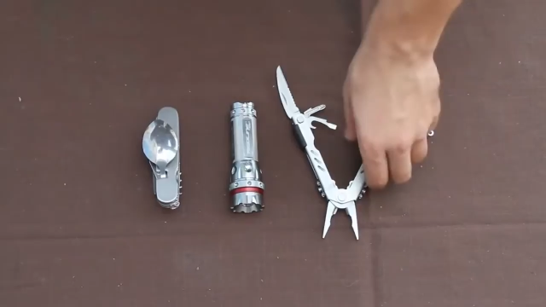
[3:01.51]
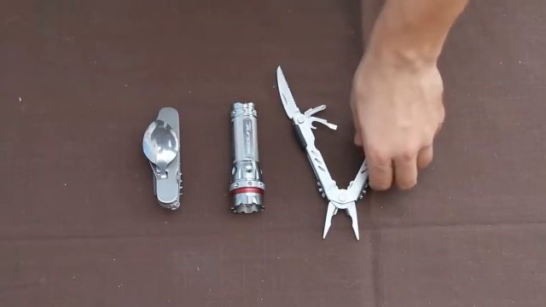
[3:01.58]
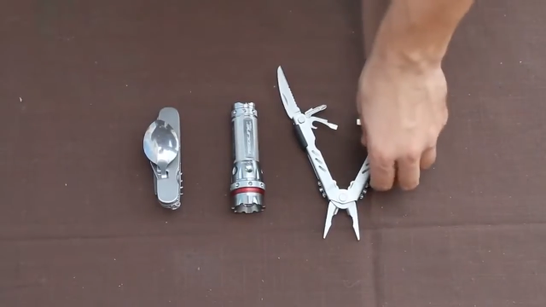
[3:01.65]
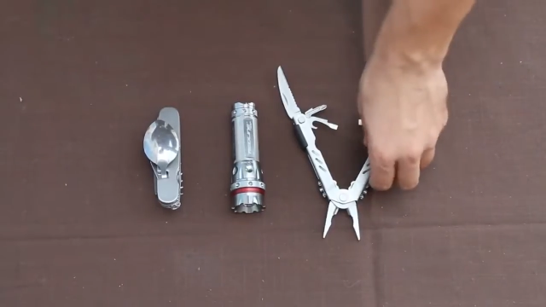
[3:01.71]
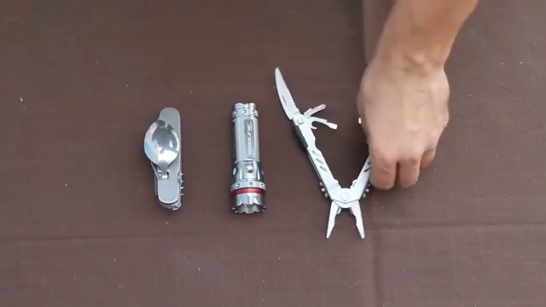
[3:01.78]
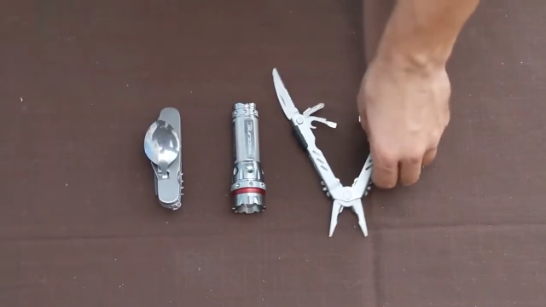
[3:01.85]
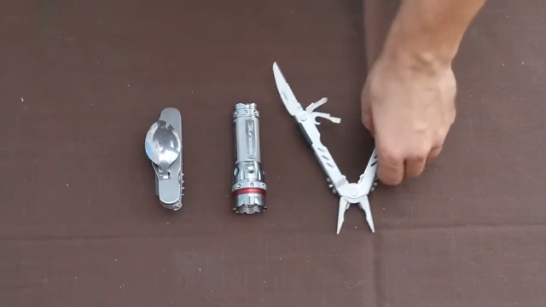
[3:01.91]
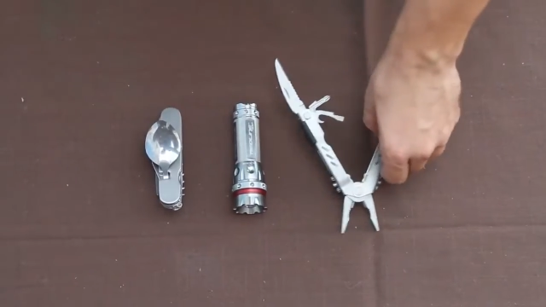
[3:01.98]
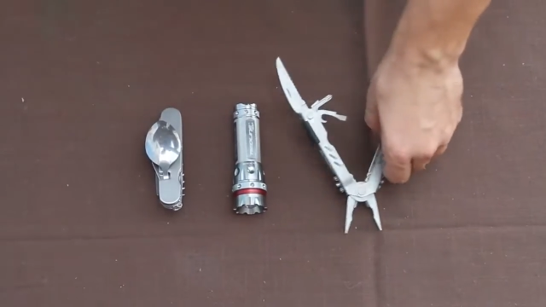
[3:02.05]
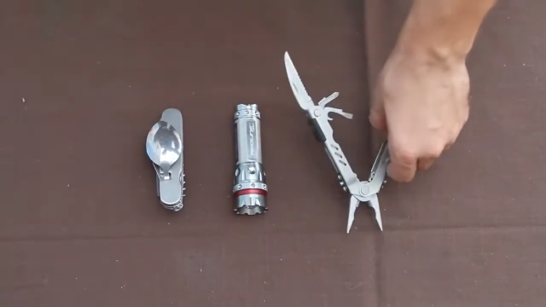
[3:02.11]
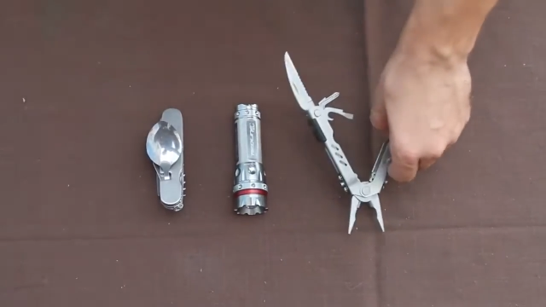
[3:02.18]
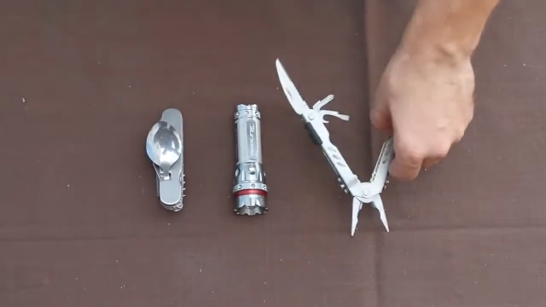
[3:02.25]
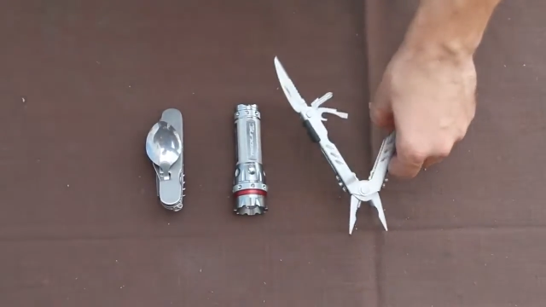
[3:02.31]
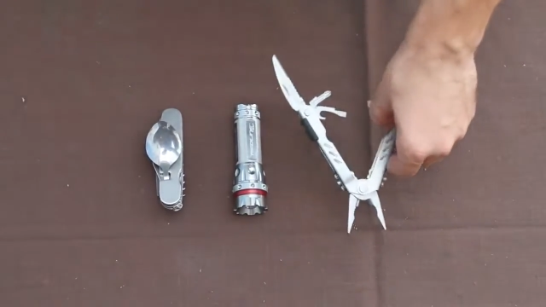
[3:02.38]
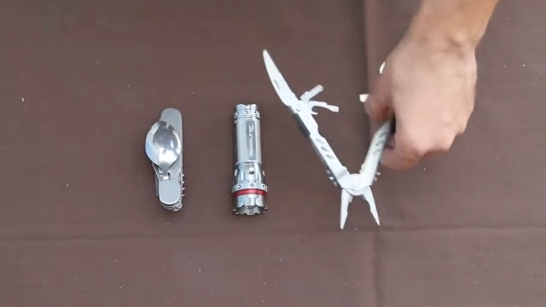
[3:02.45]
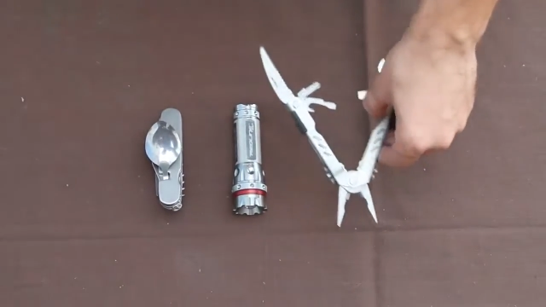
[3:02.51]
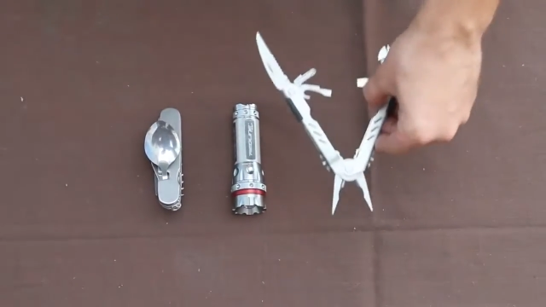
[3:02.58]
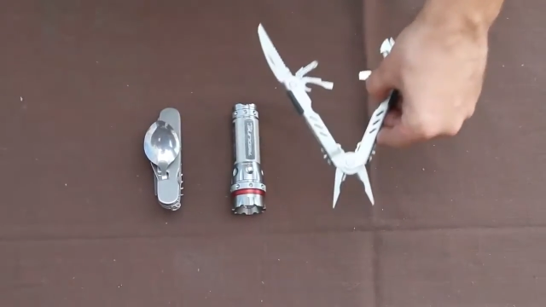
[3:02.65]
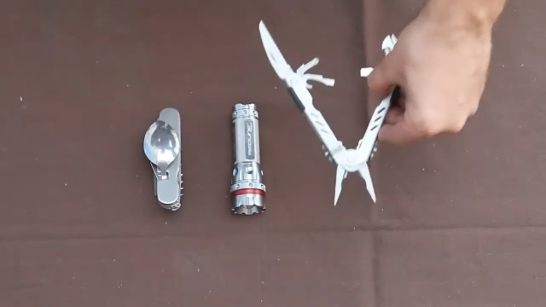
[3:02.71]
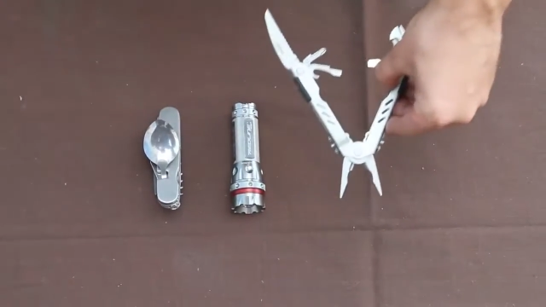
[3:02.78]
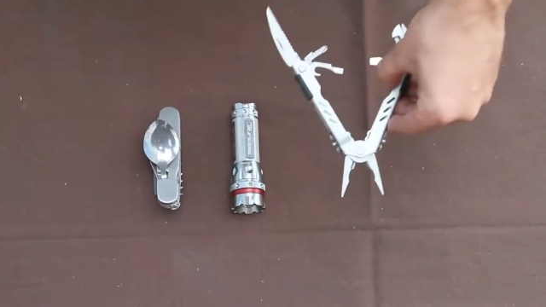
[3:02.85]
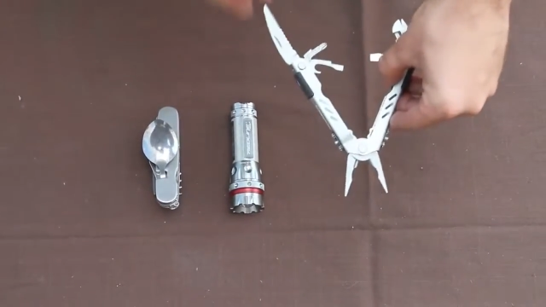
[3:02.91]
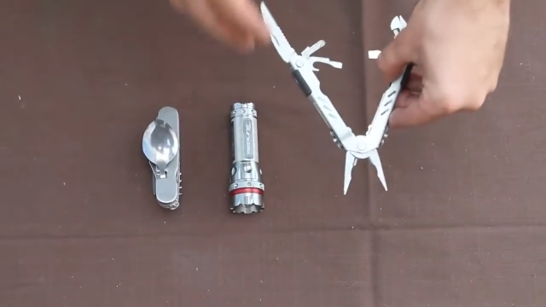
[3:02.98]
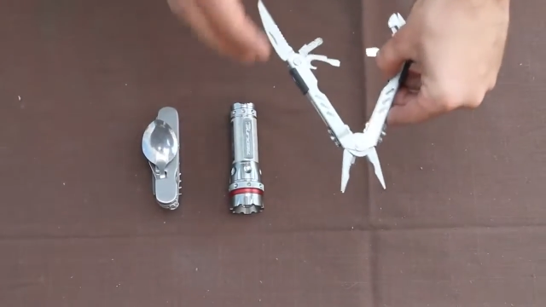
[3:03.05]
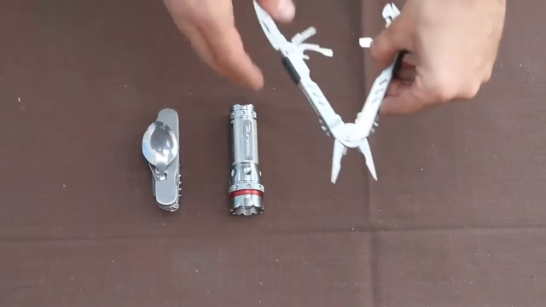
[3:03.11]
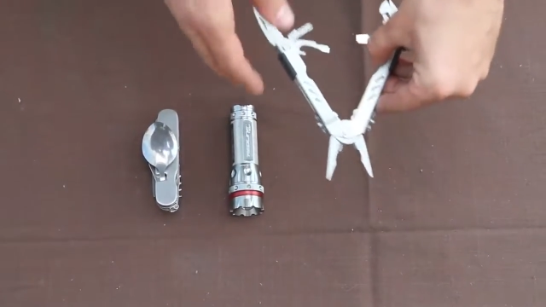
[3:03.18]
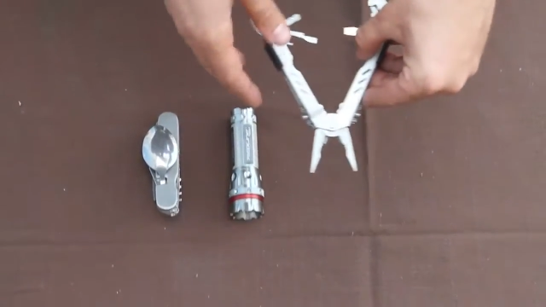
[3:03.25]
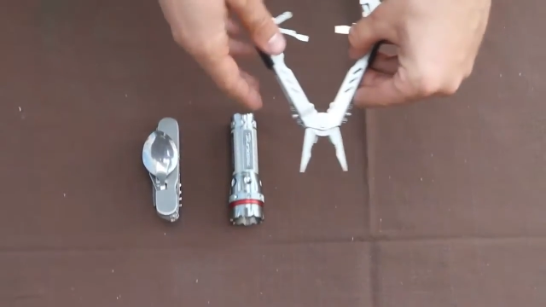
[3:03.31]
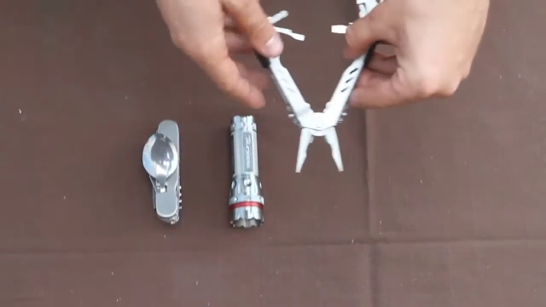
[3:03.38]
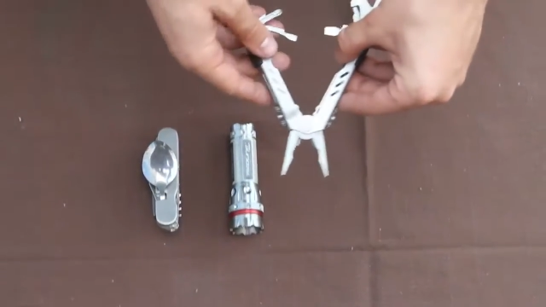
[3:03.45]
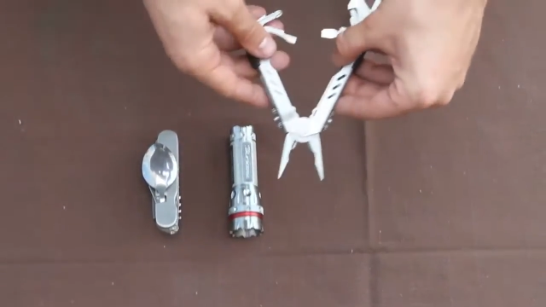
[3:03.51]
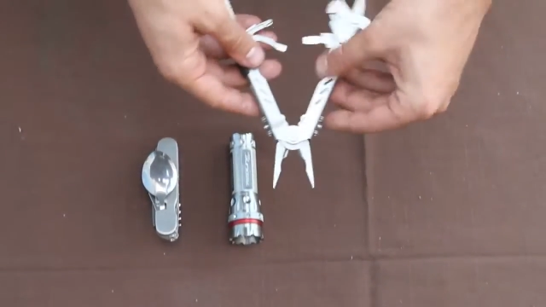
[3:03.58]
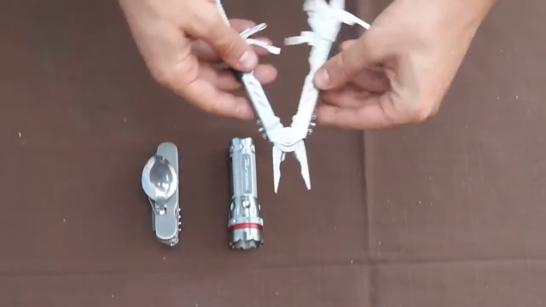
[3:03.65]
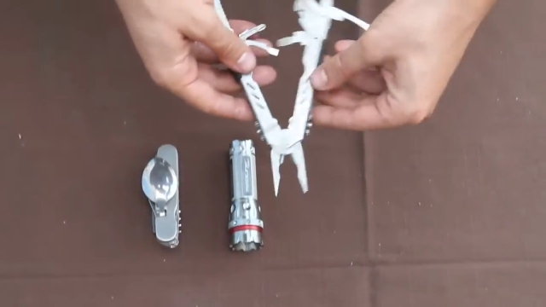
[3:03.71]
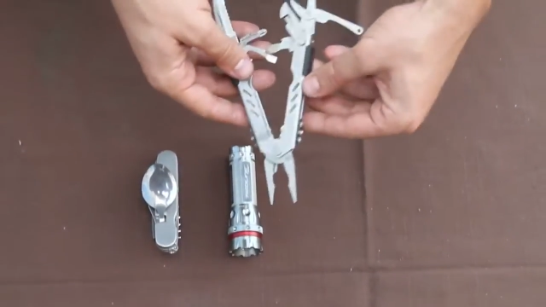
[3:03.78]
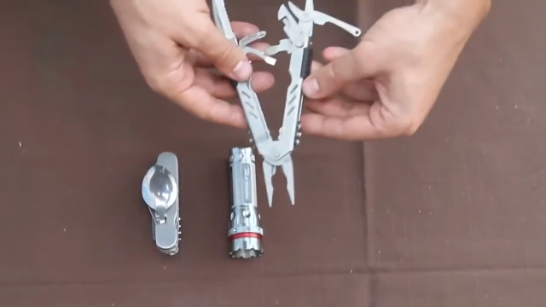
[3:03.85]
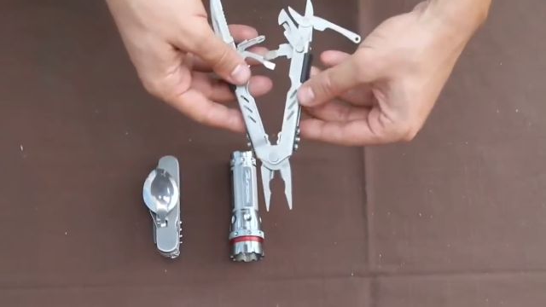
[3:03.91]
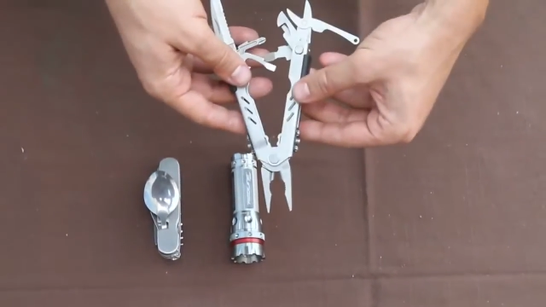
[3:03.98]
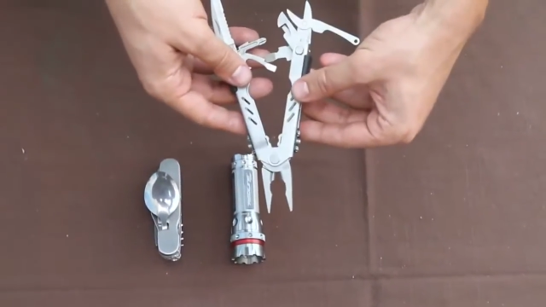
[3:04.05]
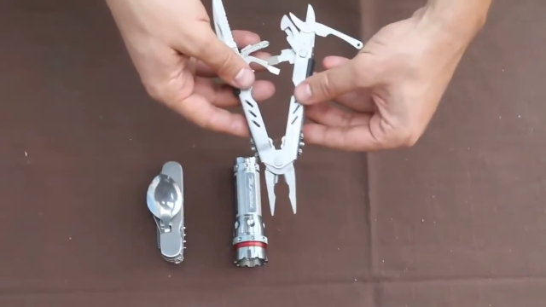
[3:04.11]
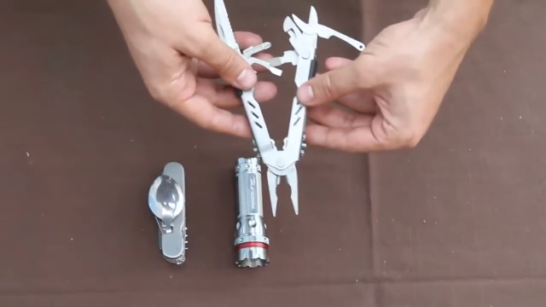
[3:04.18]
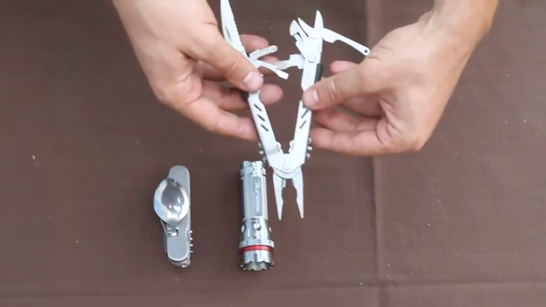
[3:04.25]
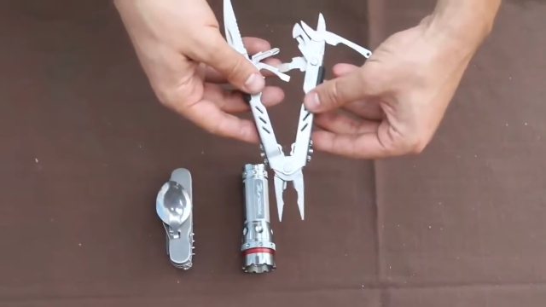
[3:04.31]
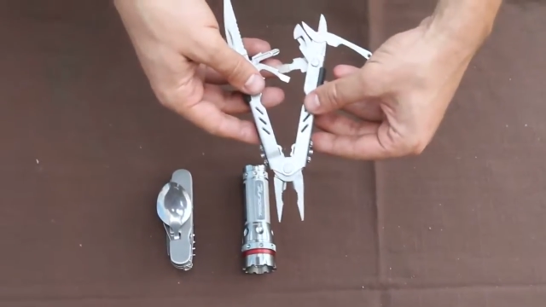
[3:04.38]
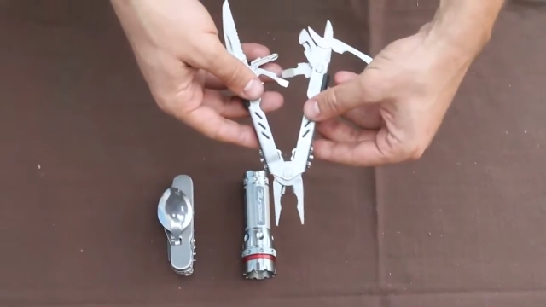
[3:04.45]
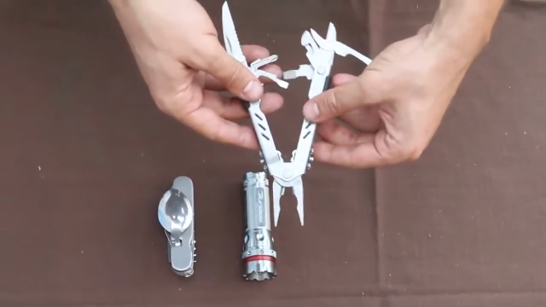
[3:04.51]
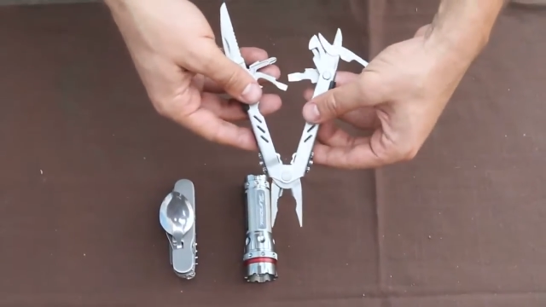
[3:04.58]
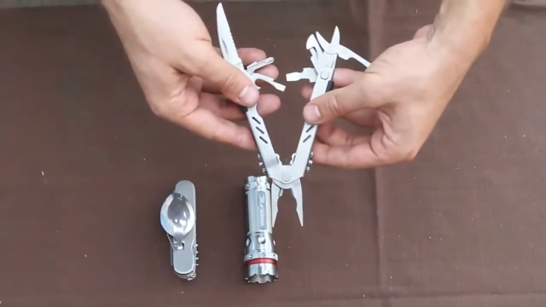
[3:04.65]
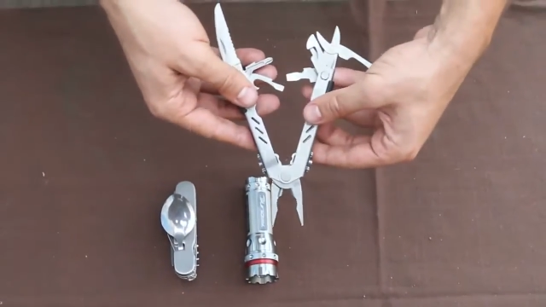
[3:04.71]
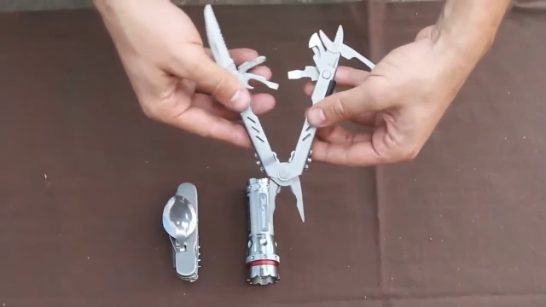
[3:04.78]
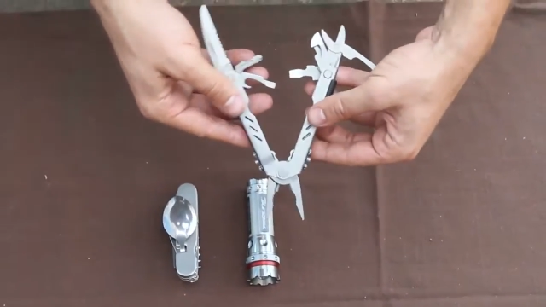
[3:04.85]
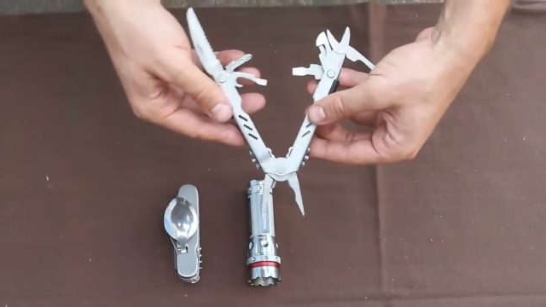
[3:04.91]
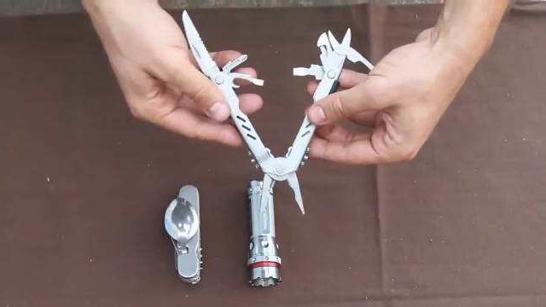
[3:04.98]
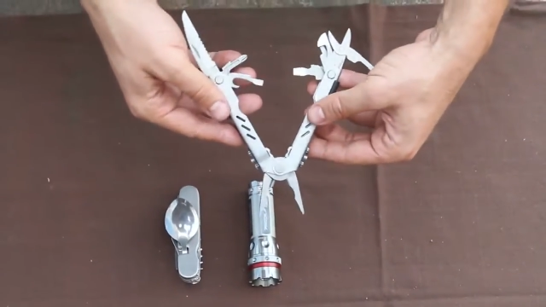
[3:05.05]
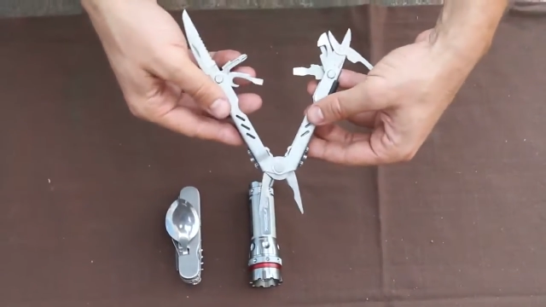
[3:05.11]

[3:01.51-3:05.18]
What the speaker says: No face is visible, so there are no lips to read.